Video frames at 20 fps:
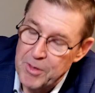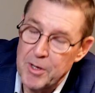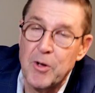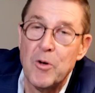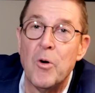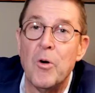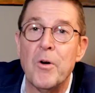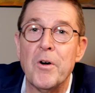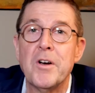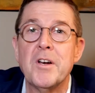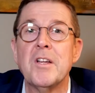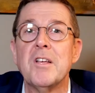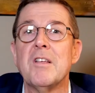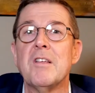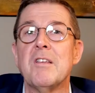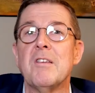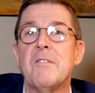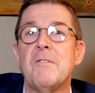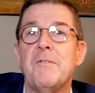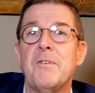the cord
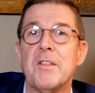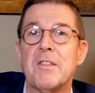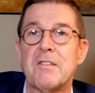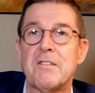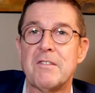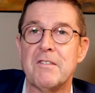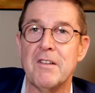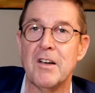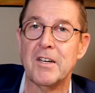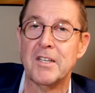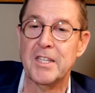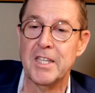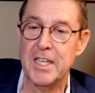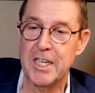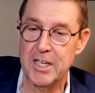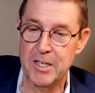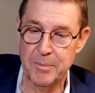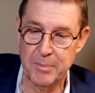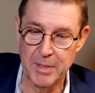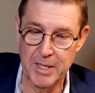fits snugly
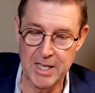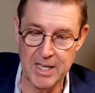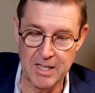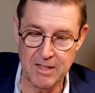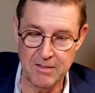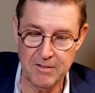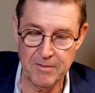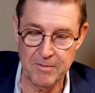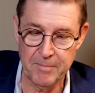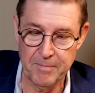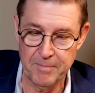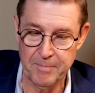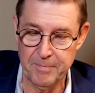into place.